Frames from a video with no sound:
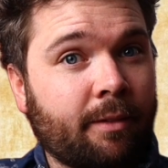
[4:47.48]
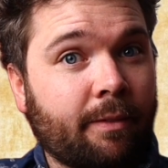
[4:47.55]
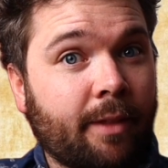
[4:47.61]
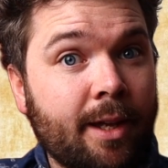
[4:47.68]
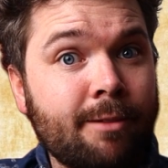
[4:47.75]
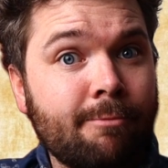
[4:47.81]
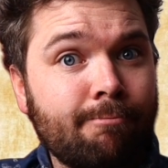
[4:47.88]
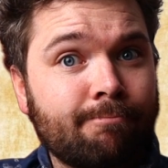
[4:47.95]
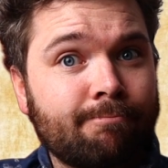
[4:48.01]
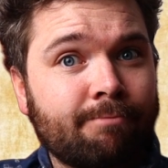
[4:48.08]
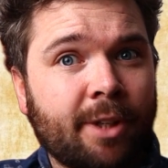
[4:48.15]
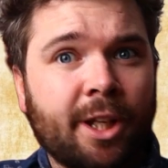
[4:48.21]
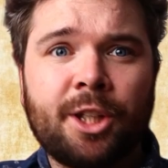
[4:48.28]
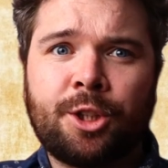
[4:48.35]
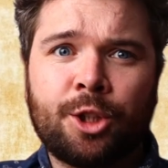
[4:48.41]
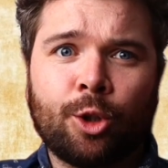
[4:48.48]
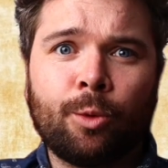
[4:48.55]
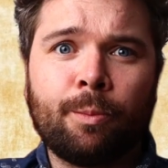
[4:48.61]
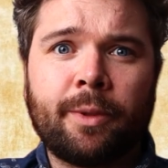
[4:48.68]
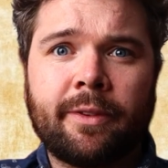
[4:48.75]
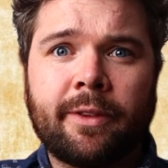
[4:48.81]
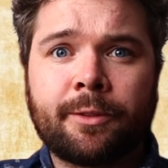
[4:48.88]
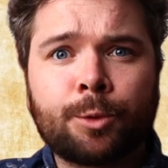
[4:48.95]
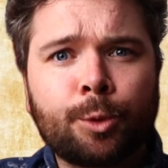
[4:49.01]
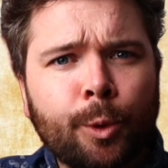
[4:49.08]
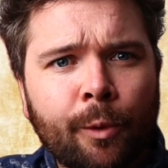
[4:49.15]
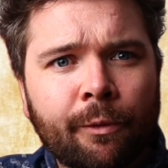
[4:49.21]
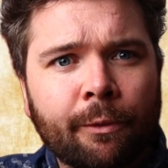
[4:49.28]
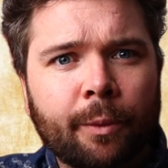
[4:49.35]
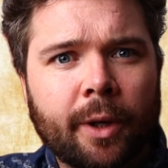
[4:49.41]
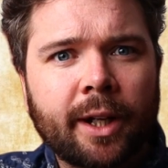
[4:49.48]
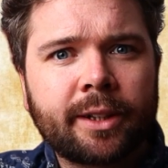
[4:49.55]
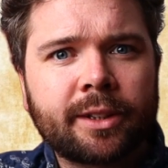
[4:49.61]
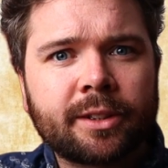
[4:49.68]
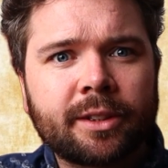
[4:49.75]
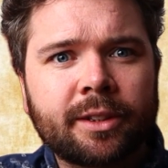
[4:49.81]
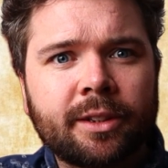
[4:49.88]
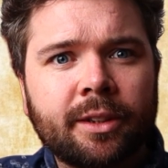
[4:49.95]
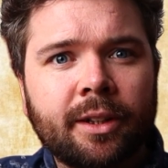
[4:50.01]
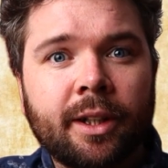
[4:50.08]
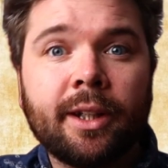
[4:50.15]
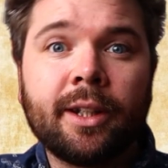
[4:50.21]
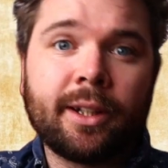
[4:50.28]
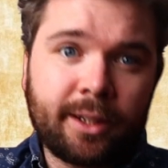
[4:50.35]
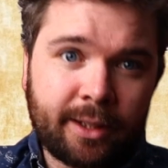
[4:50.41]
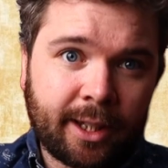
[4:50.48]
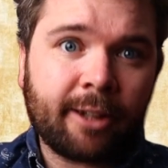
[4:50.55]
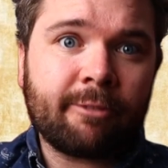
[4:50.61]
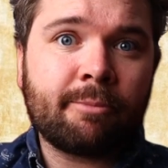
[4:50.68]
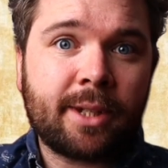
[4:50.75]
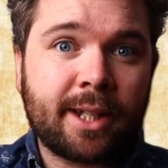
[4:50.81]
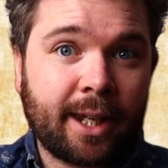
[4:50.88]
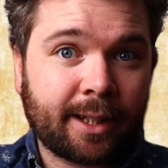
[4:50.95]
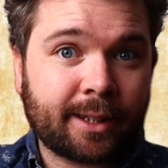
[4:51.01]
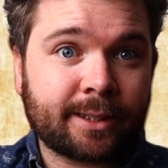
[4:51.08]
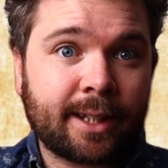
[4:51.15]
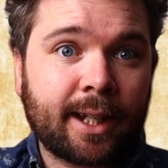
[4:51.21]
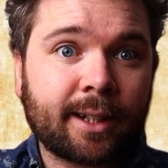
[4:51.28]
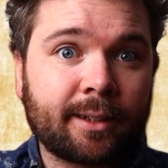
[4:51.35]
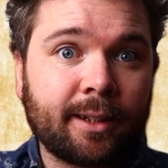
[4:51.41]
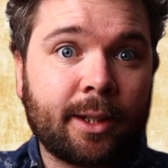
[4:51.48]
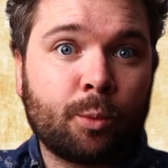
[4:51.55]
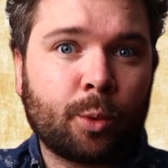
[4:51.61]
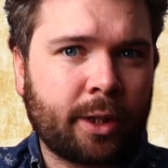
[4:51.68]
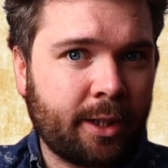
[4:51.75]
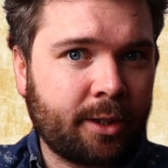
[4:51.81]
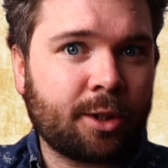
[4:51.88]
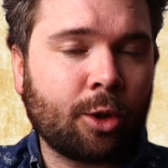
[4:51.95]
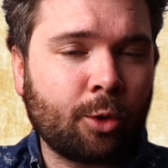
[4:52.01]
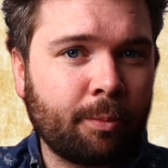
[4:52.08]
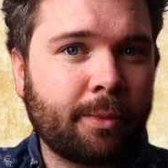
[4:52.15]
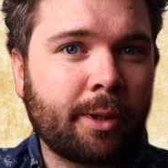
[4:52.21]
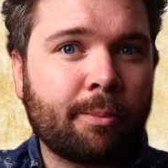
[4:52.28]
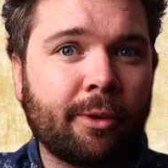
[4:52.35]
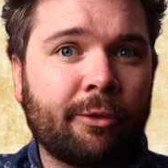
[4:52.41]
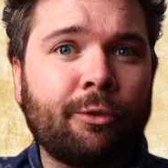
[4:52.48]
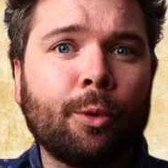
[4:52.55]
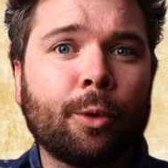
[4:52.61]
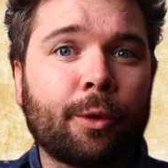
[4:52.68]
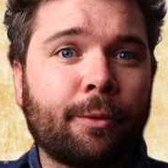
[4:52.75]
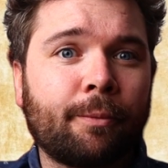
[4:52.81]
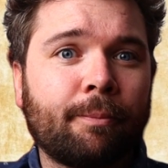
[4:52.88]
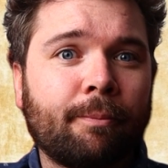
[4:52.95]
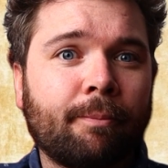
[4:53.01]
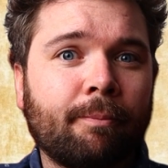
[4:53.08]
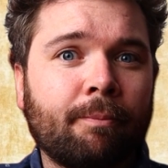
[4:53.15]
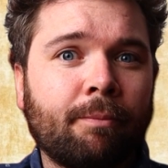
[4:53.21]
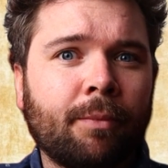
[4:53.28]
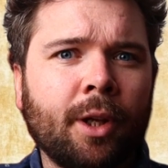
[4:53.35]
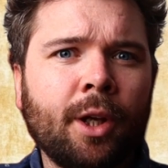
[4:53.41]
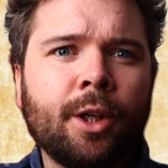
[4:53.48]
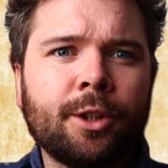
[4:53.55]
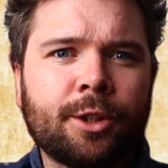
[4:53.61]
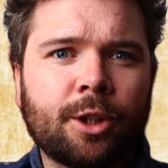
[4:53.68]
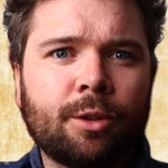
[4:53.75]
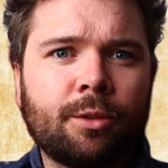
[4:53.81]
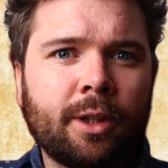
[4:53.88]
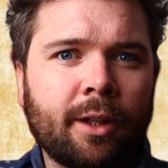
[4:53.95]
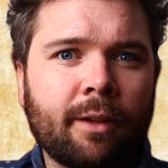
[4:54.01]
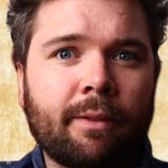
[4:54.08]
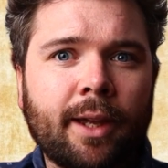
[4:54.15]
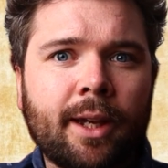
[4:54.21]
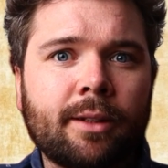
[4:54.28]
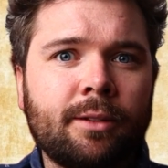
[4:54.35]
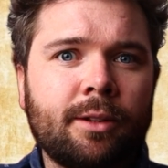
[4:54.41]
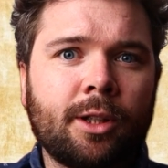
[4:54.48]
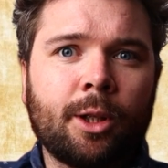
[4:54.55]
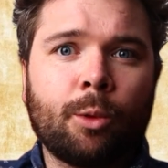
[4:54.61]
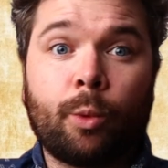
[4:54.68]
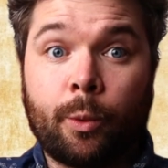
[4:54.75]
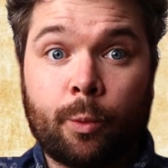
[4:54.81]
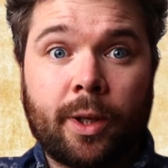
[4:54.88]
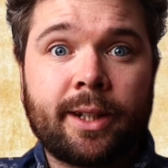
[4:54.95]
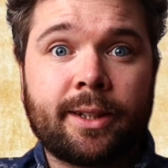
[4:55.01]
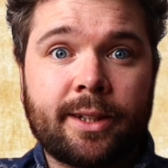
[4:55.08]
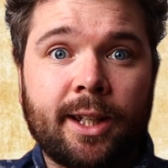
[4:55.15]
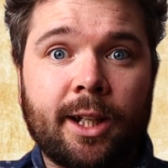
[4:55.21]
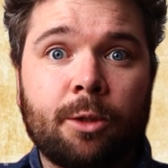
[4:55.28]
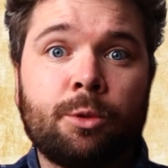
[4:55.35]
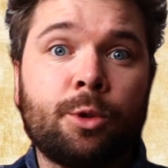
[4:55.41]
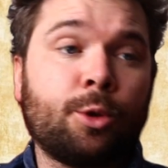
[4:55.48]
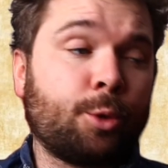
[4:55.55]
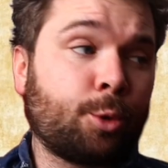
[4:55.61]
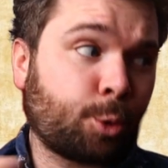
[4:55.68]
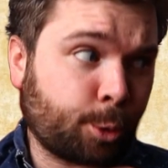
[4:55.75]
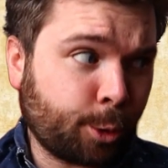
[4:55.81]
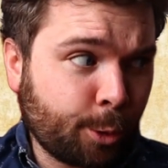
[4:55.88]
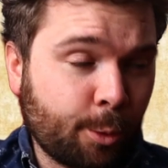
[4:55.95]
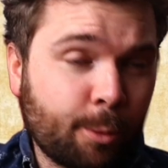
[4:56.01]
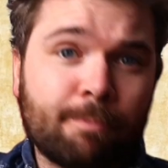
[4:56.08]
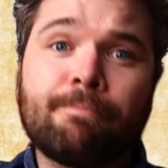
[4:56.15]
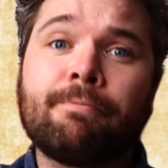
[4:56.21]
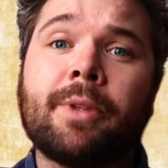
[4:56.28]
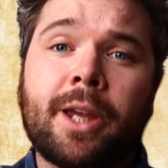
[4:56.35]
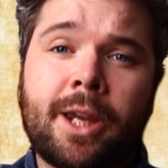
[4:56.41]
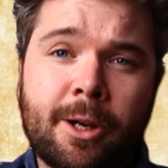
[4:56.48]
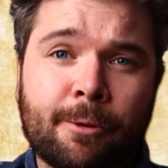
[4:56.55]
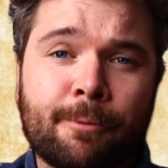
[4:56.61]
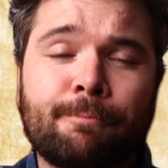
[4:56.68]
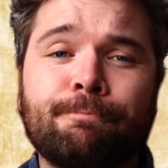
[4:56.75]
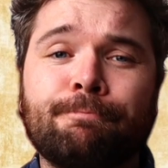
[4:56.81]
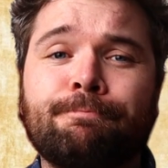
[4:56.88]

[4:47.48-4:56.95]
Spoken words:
Then he told me the truth, right? He gave me exactly what he told me before. So then we write down true here.